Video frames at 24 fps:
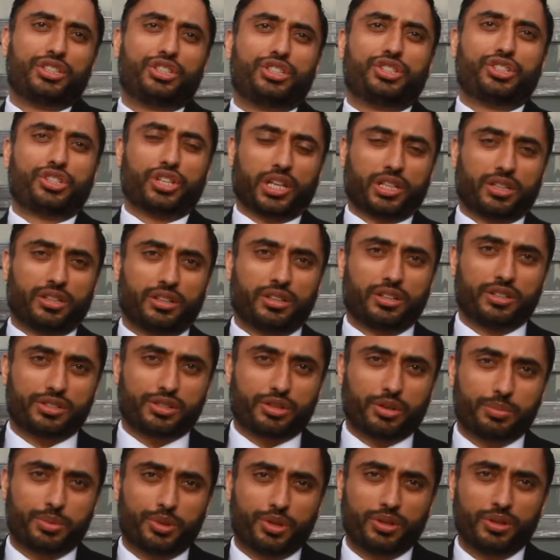Check the
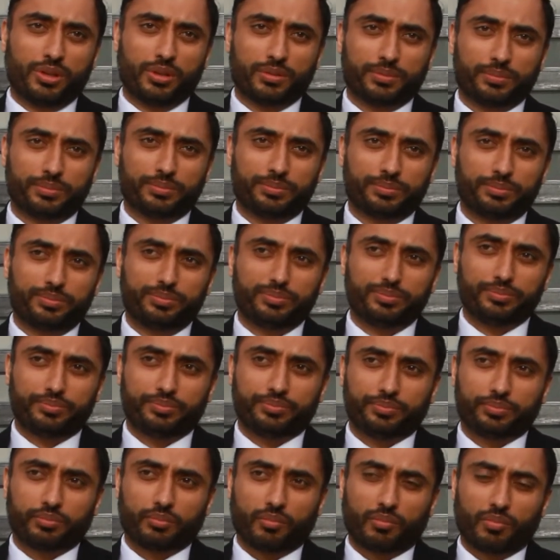description. Mm
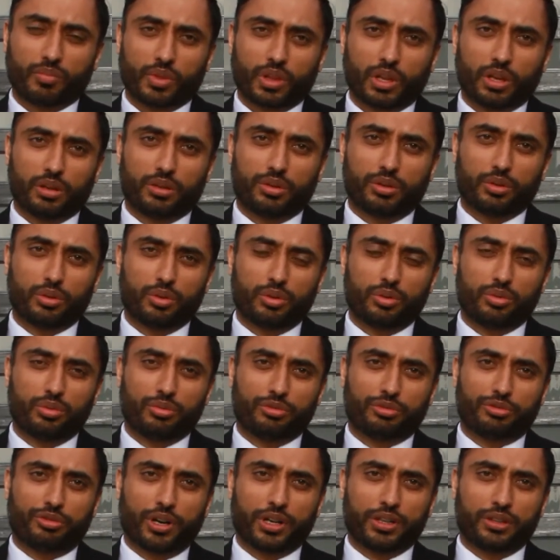-hmm to
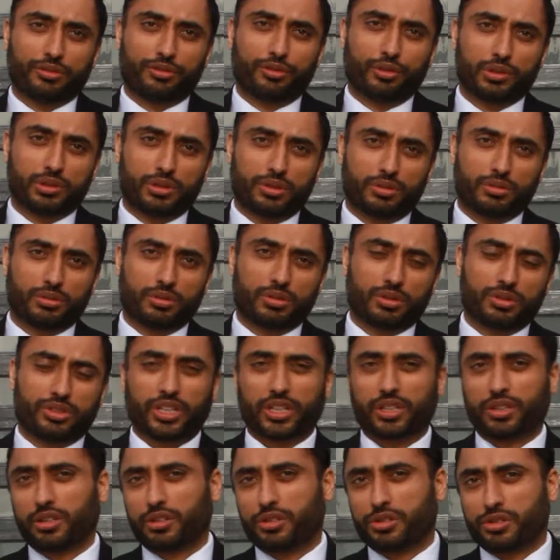find the full,
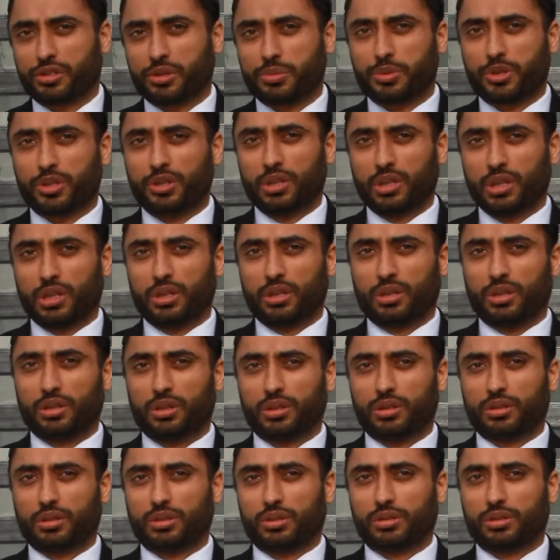check the description?
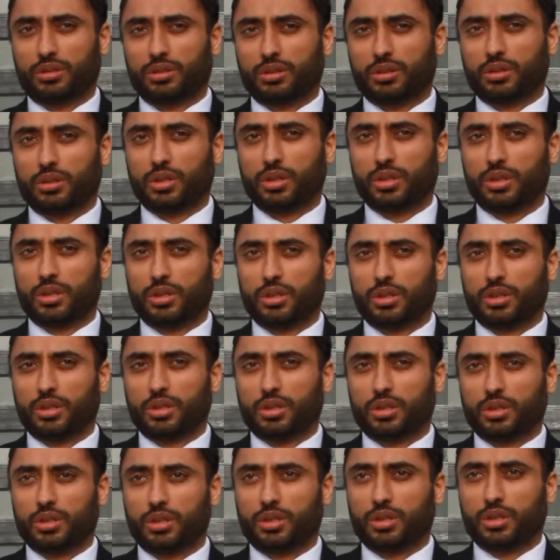Check the description for a full
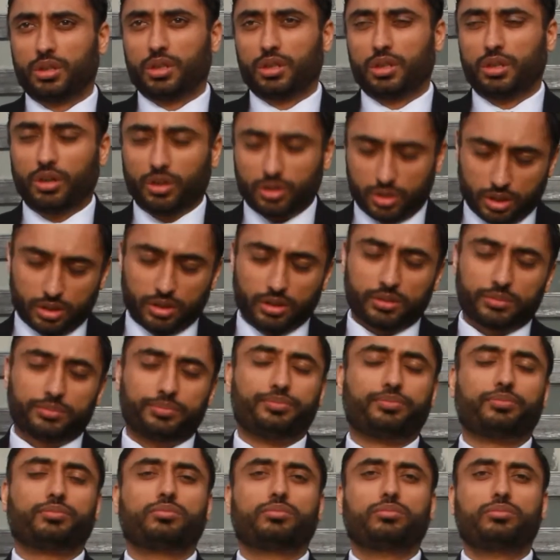story. Okay.
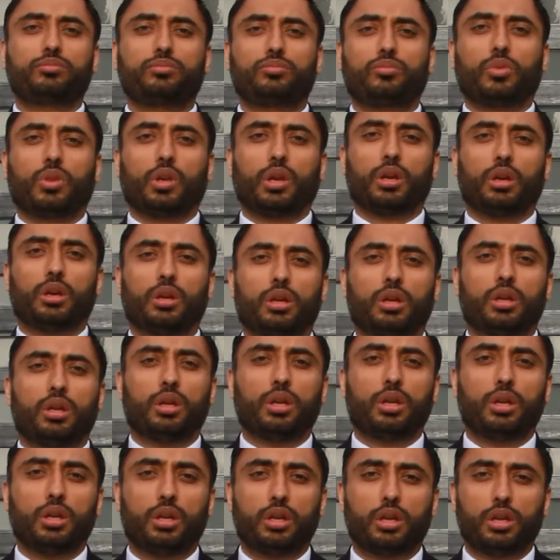
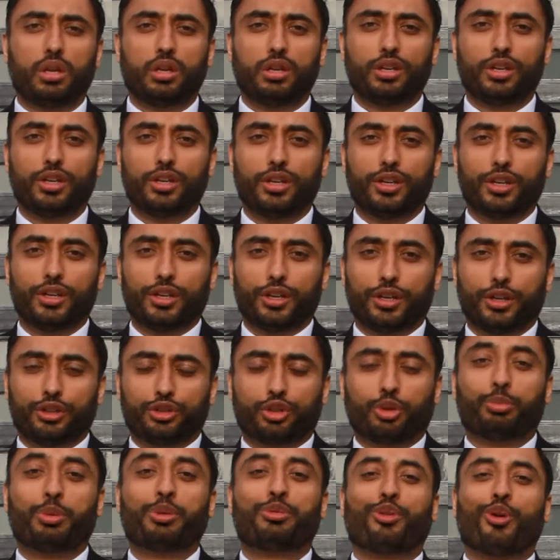Say it.
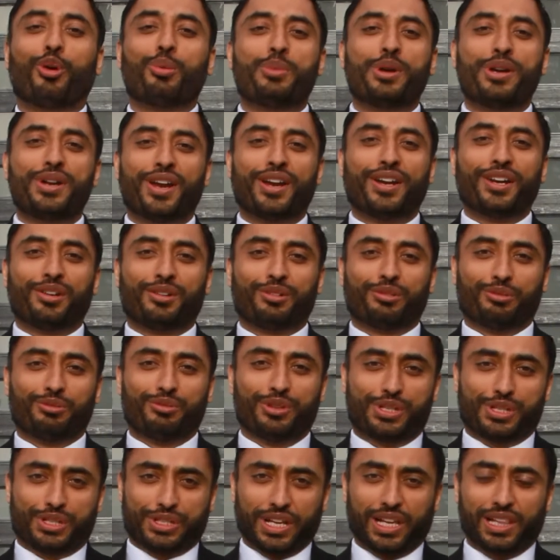So before midnight,
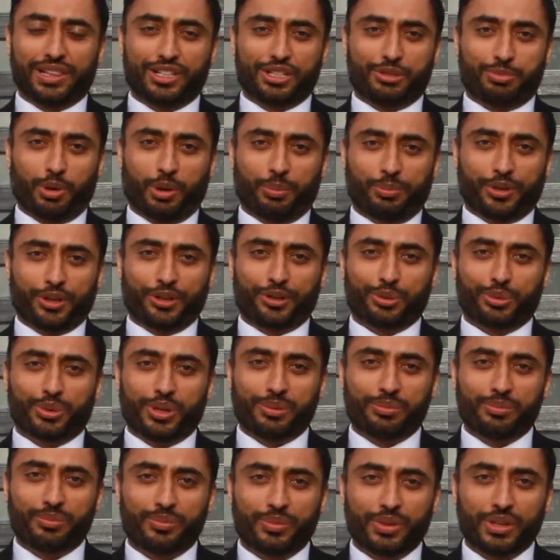we sell this property to
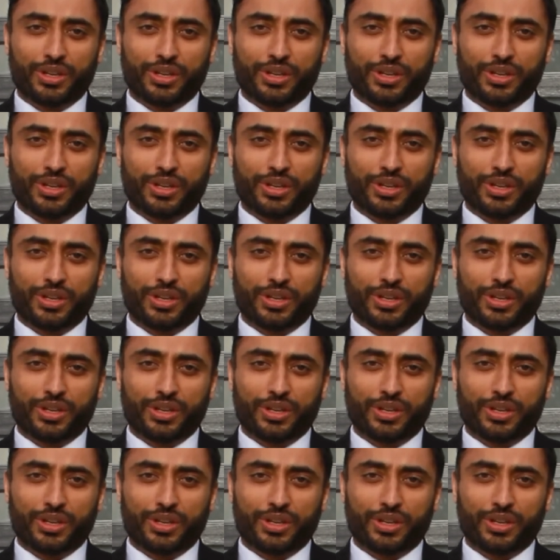them.